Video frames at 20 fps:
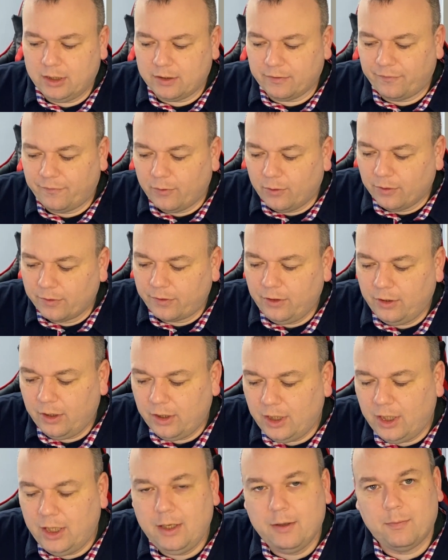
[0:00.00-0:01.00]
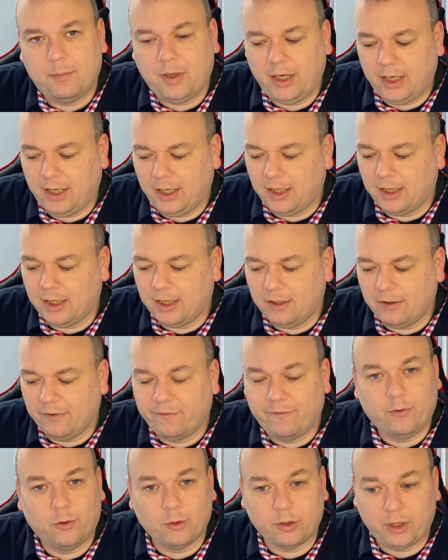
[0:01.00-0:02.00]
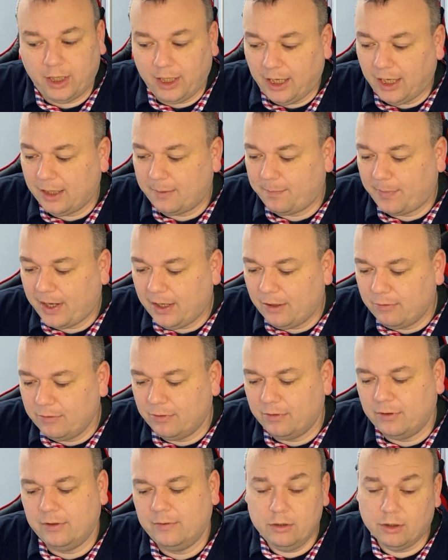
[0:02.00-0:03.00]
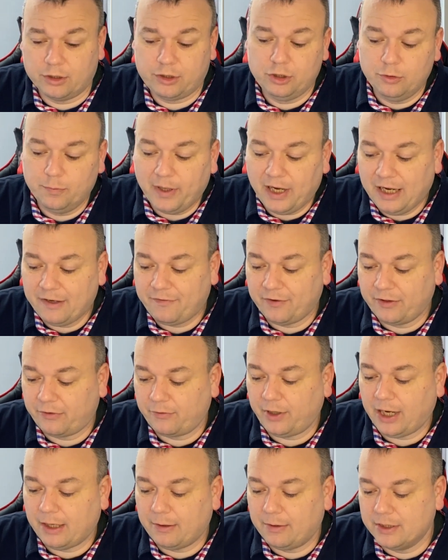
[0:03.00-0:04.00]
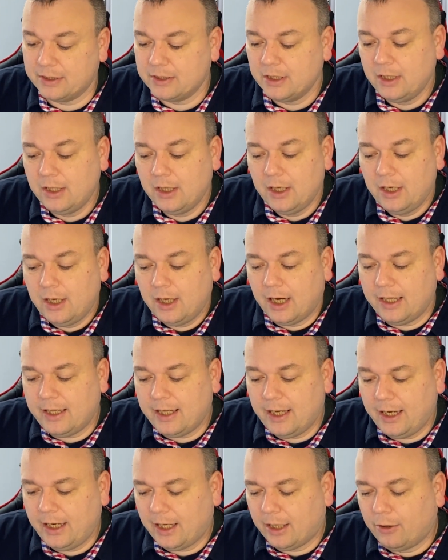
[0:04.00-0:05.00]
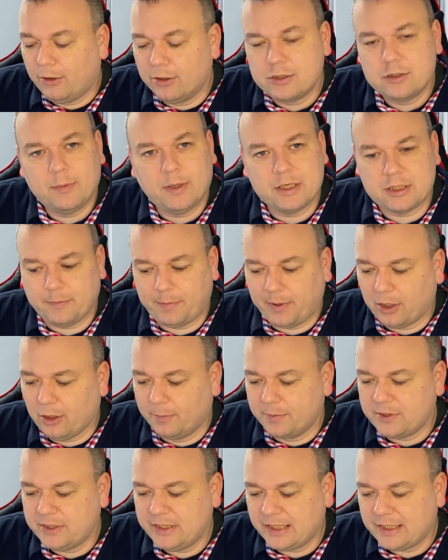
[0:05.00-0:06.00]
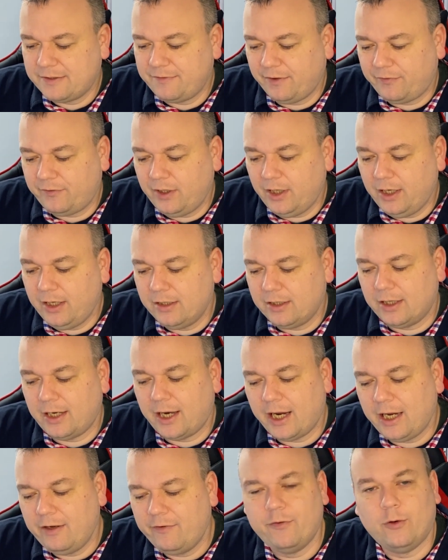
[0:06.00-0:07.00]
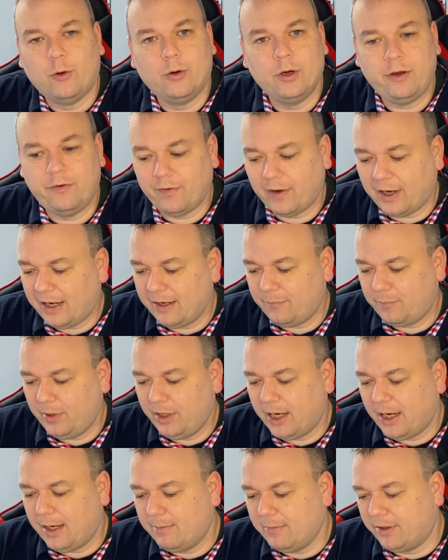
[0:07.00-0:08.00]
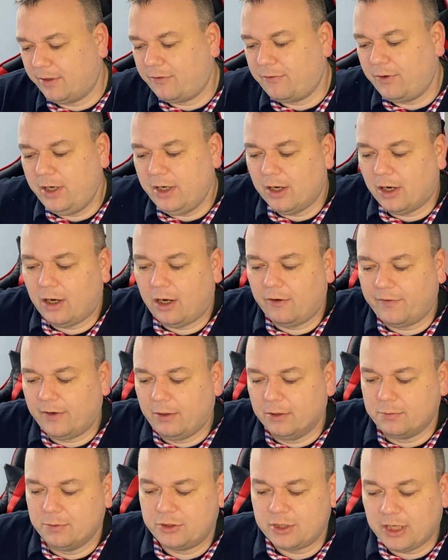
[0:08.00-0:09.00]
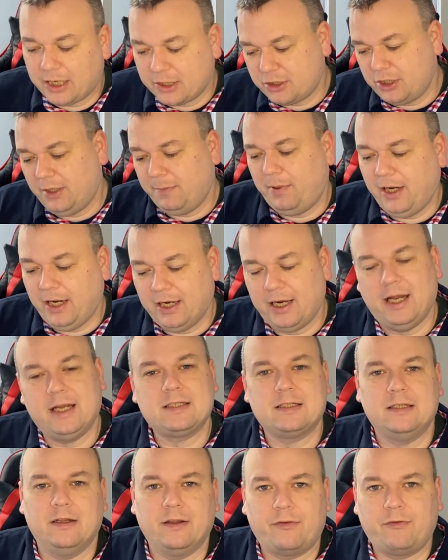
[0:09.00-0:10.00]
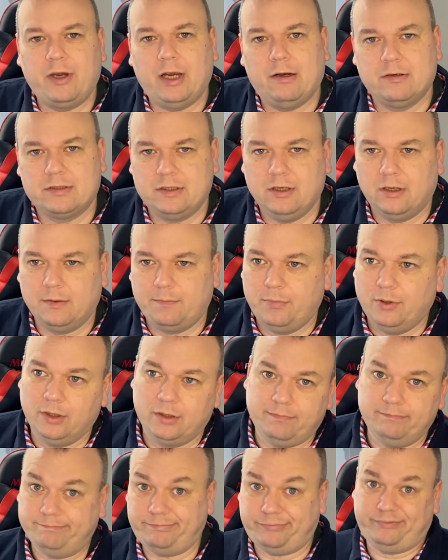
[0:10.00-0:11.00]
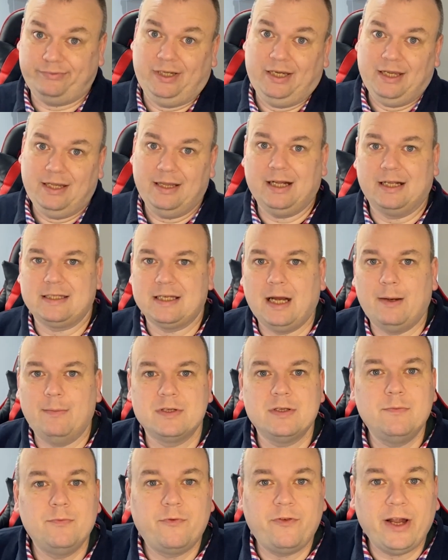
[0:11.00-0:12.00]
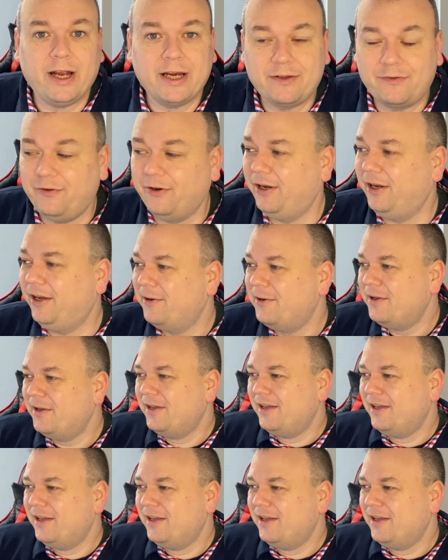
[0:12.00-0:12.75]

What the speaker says: to 4:30, paying £48. Not too bad for 3 hours. And then I also managed to pick up 6:15 to 9:45 PM at 3.5 hours, which actually paid less than the 3 hour slot, but that's Amazon Flex for you.